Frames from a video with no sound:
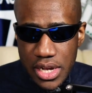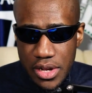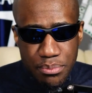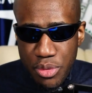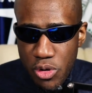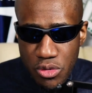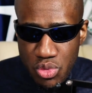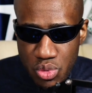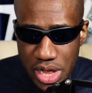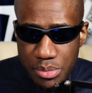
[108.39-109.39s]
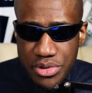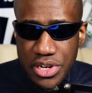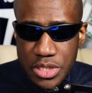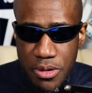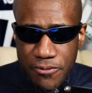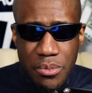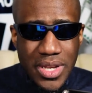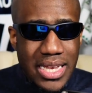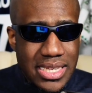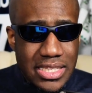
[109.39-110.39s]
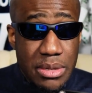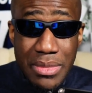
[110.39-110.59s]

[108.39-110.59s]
But Real Madrid's performance as a team,